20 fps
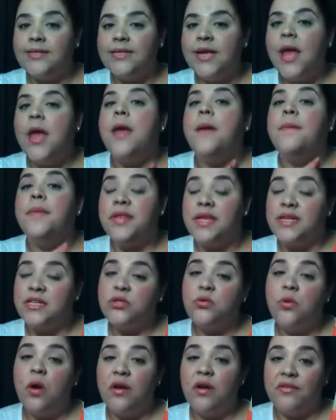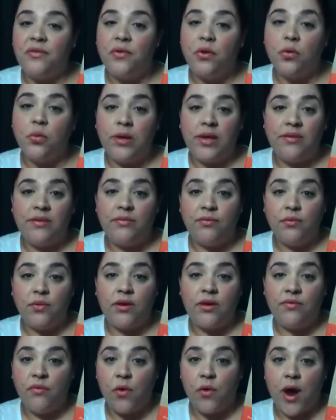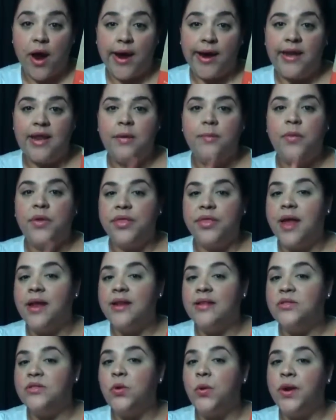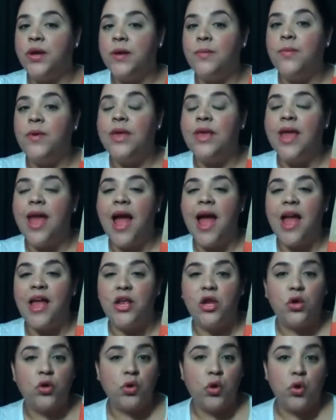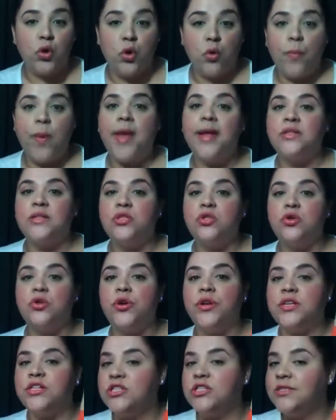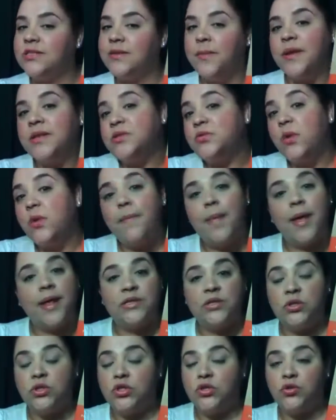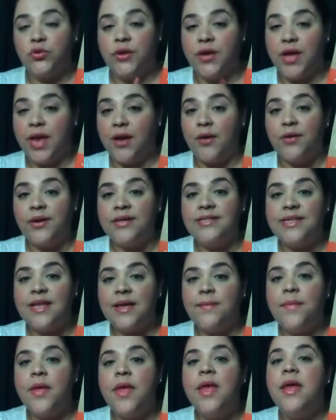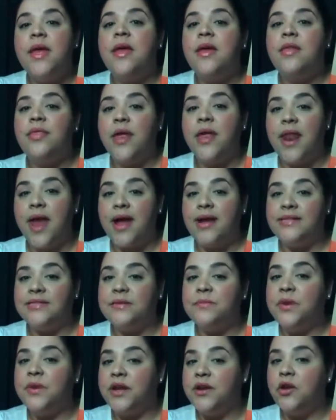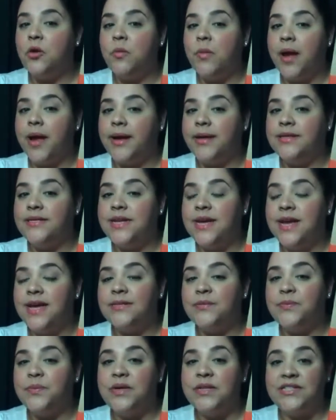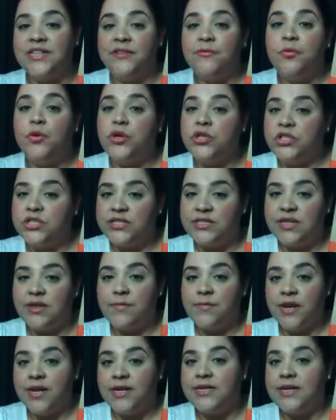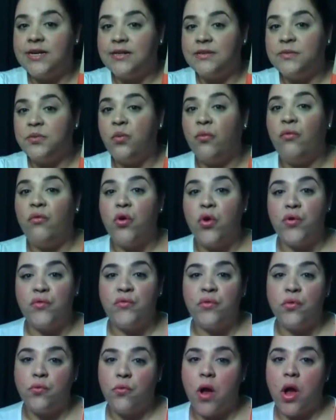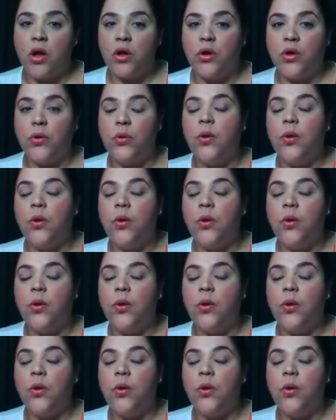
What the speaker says: But they do offer a wheat-free variety, but that is going to be at your local pet store, and it just depends what pet store carries them that has them, but I know mine does because I purchased them many times before for Rocco.